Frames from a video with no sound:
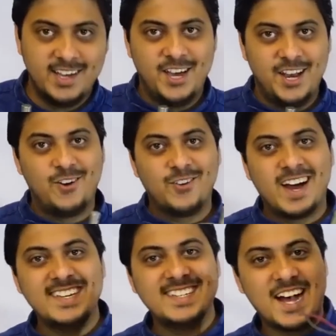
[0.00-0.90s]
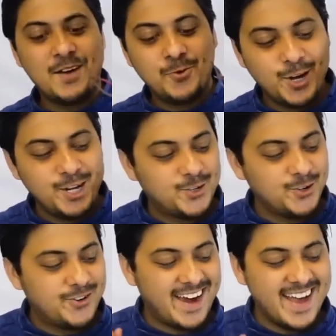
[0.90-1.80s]
Now guys, I'm going
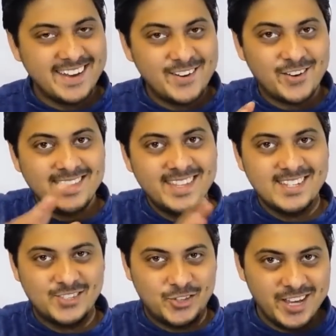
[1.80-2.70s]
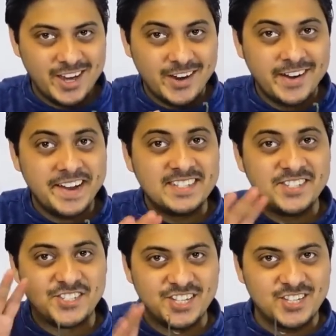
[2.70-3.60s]
to try and run this
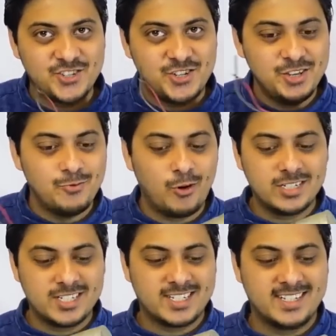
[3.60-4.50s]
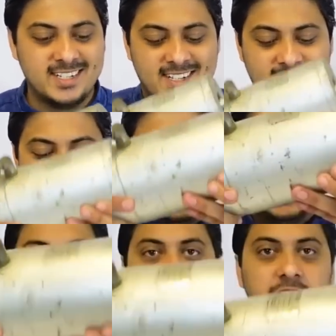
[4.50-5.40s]
360 watts
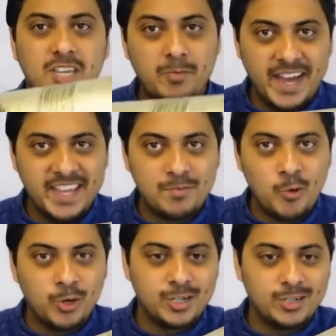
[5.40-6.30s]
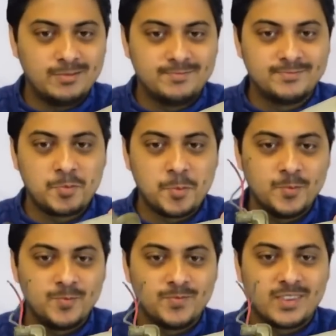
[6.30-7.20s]
e-bike motor.
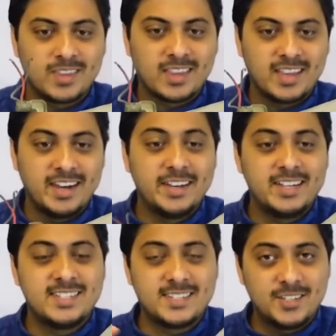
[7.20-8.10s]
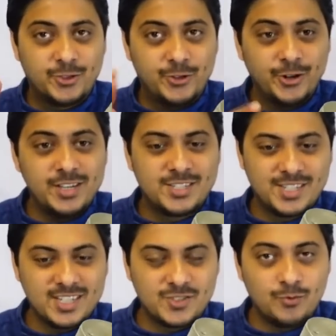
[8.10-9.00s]
It is
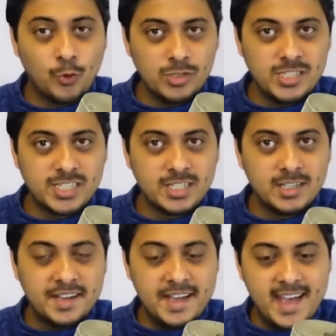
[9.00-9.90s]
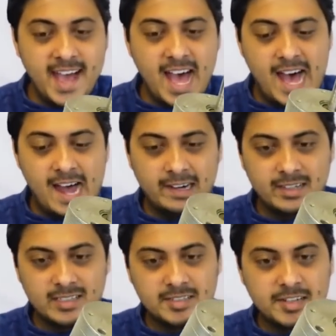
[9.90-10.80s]
36 volts
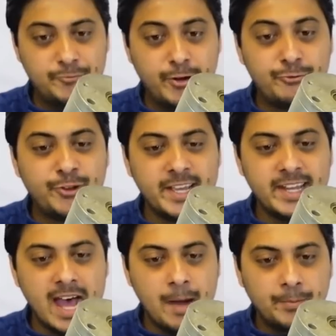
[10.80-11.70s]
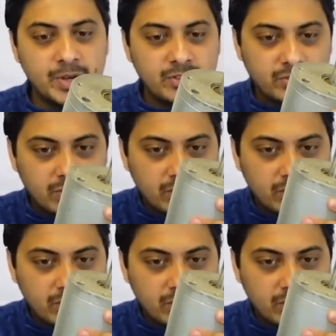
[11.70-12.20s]
and 15 amperes.